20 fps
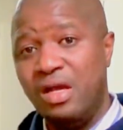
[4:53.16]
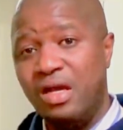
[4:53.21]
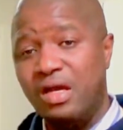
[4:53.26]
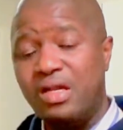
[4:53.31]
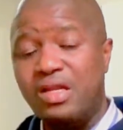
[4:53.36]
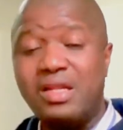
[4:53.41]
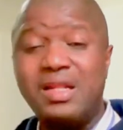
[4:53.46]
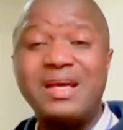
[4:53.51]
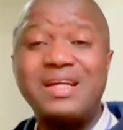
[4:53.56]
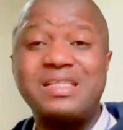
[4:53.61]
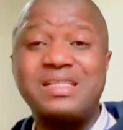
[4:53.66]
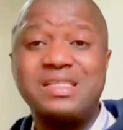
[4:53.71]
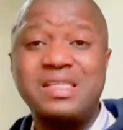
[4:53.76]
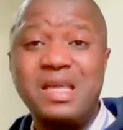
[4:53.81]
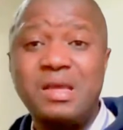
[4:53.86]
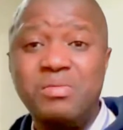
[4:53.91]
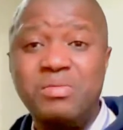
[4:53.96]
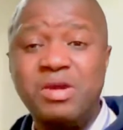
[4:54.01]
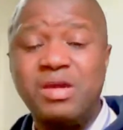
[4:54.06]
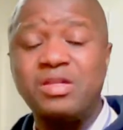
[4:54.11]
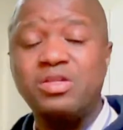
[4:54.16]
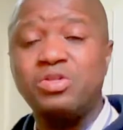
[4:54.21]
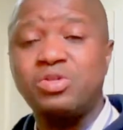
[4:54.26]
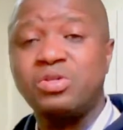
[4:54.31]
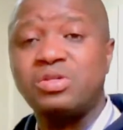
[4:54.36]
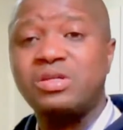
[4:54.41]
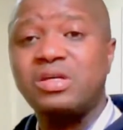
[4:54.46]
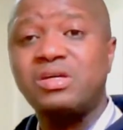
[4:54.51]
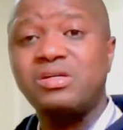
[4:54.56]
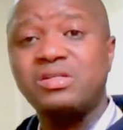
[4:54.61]
And in that same year, in
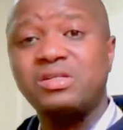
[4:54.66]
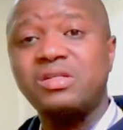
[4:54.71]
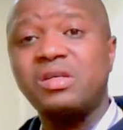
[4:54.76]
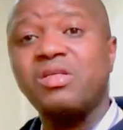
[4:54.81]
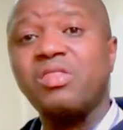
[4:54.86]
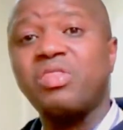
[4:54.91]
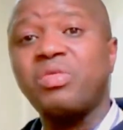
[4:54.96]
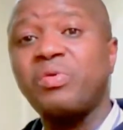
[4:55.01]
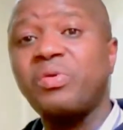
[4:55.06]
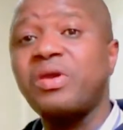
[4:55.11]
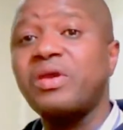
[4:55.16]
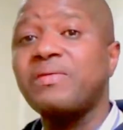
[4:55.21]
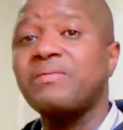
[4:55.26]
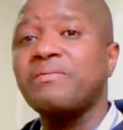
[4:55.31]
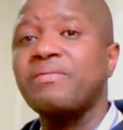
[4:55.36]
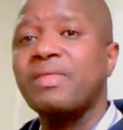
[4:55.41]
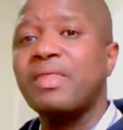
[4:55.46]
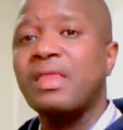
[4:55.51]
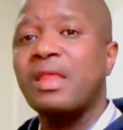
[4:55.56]
2003,